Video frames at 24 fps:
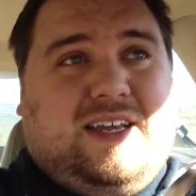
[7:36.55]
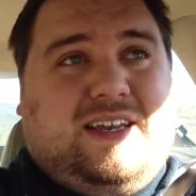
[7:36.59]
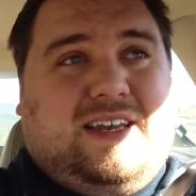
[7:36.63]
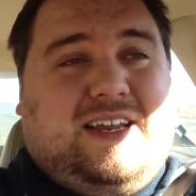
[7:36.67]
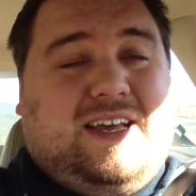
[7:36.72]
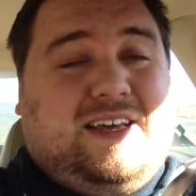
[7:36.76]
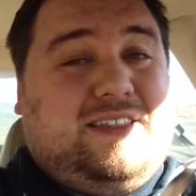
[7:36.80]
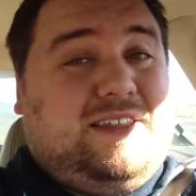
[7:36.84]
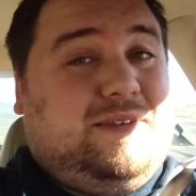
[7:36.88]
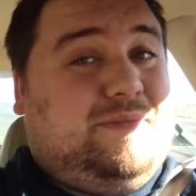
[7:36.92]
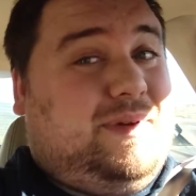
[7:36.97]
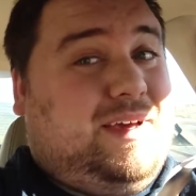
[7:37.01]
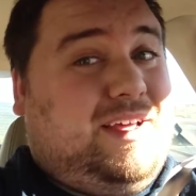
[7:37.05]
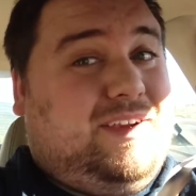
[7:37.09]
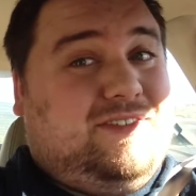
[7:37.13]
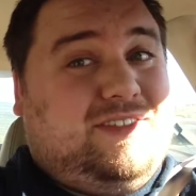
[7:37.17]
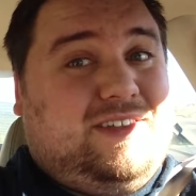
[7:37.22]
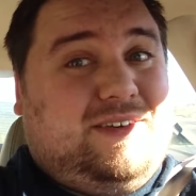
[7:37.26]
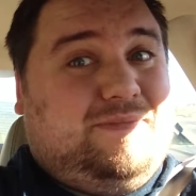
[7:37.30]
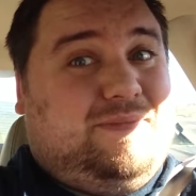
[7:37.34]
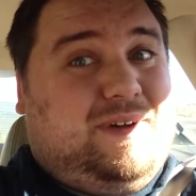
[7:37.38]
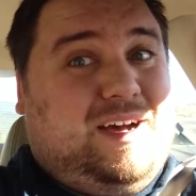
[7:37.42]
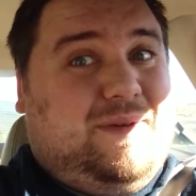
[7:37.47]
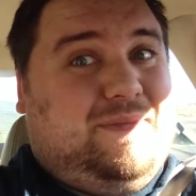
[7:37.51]
Nothing better
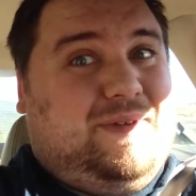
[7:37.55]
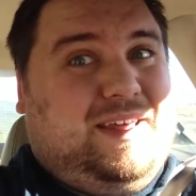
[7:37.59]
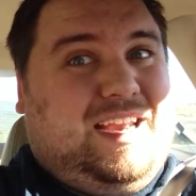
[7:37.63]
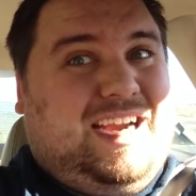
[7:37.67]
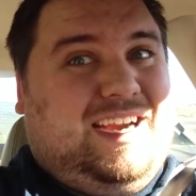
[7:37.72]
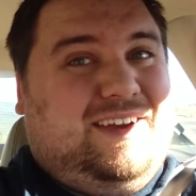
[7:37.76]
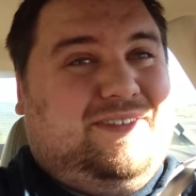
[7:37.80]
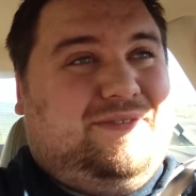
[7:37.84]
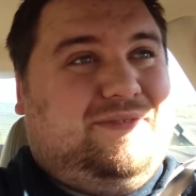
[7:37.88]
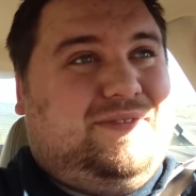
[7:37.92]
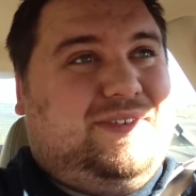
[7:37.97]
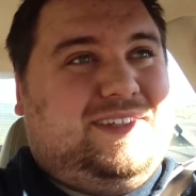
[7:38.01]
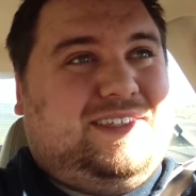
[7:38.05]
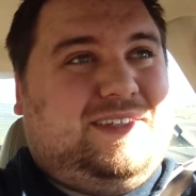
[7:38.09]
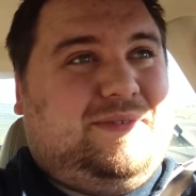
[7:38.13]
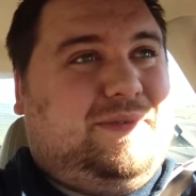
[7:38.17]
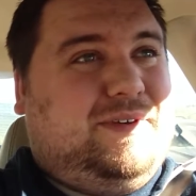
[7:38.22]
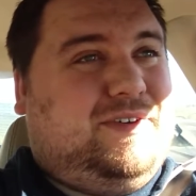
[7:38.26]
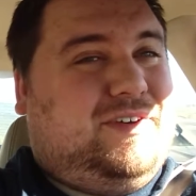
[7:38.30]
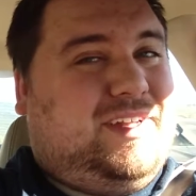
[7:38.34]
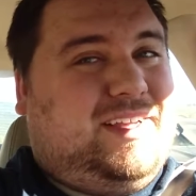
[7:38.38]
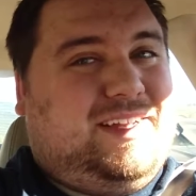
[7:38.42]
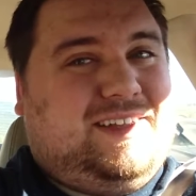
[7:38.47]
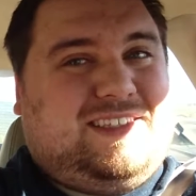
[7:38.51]
than popping out of
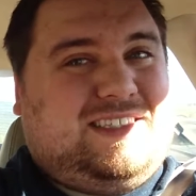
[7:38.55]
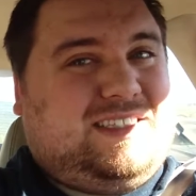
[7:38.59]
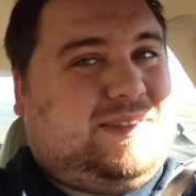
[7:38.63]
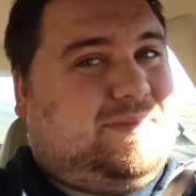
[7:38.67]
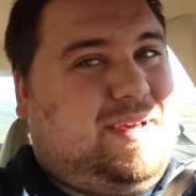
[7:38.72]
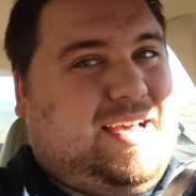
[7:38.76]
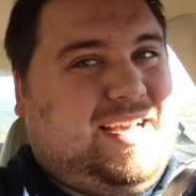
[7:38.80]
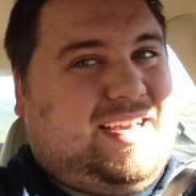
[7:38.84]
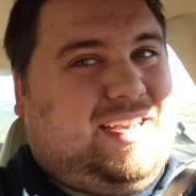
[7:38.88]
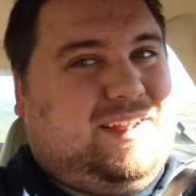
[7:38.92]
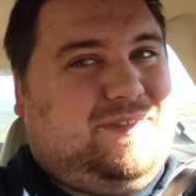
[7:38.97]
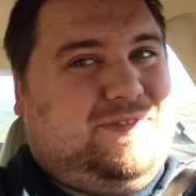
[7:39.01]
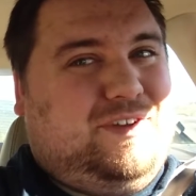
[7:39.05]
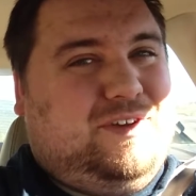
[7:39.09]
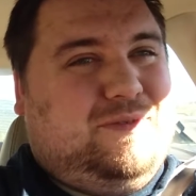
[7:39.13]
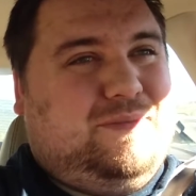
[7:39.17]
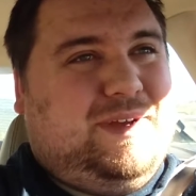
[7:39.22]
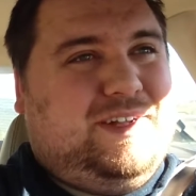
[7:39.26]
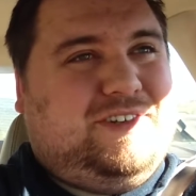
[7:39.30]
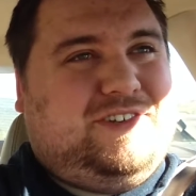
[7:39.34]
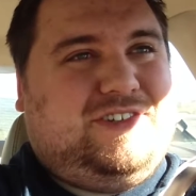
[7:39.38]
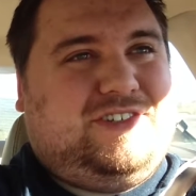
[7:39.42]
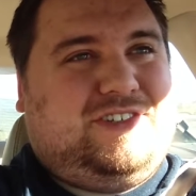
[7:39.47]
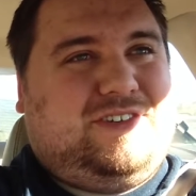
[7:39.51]
invisibility and smacking a few
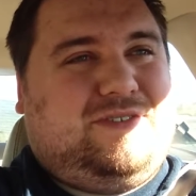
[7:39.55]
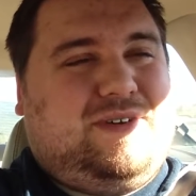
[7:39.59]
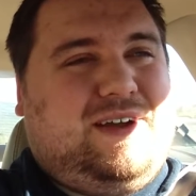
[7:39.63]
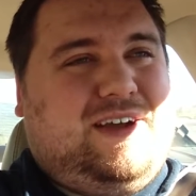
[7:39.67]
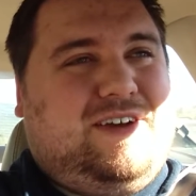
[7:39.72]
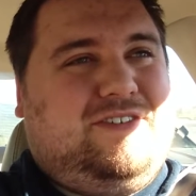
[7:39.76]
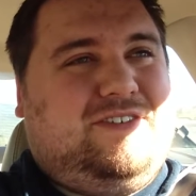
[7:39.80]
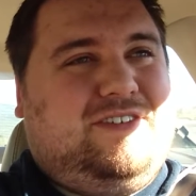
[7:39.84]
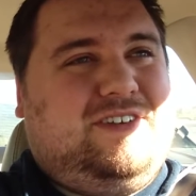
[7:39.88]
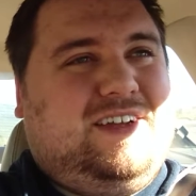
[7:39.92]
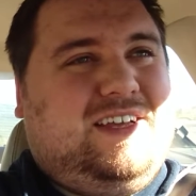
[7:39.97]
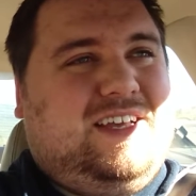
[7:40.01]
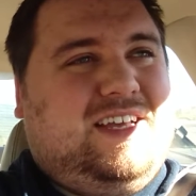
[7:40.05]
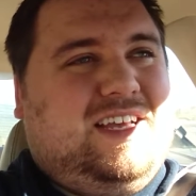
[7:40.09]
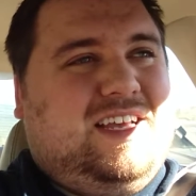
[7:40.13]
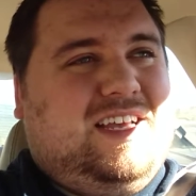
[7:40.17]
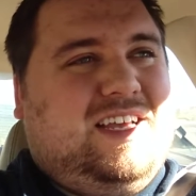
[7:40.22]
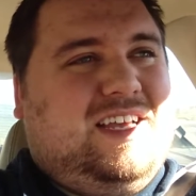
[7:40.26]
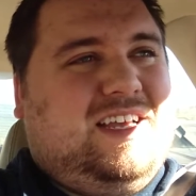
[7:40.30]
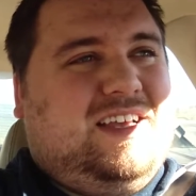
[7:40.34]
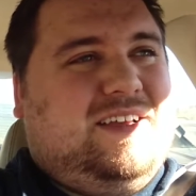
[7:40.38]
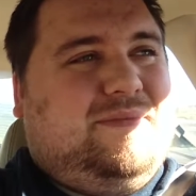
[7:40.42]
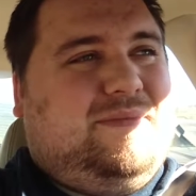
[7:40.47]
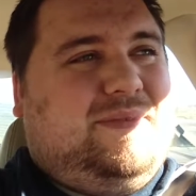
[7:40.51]
bitches around.
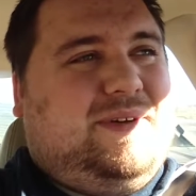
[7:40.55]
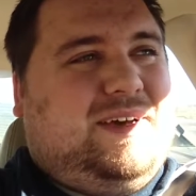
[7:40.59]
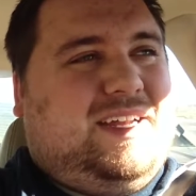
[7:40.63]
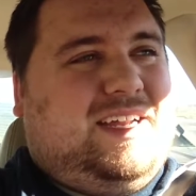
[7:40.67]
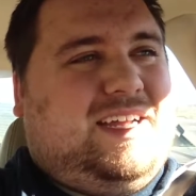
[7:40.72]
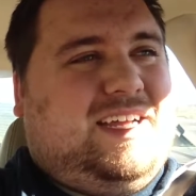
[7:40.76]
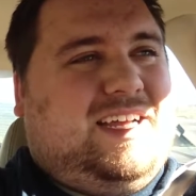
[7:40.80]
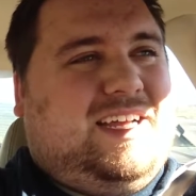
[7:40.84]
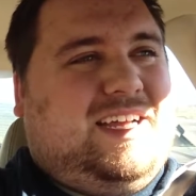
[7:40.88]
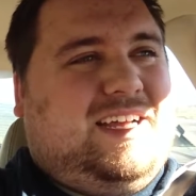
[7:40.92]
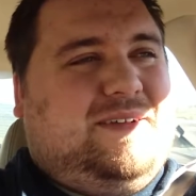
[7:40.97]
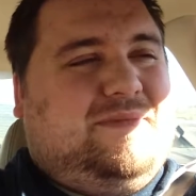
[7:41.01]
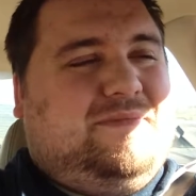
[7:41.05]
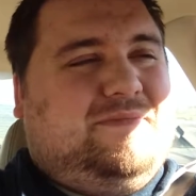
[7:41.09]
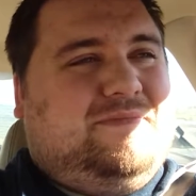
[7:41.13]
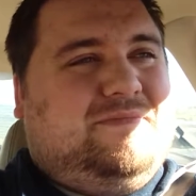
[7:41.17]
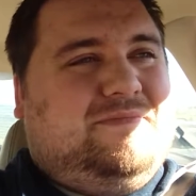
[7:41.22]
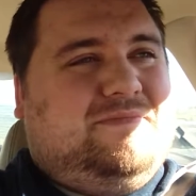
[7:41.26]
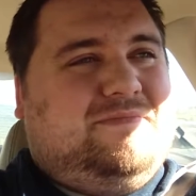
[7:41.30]
But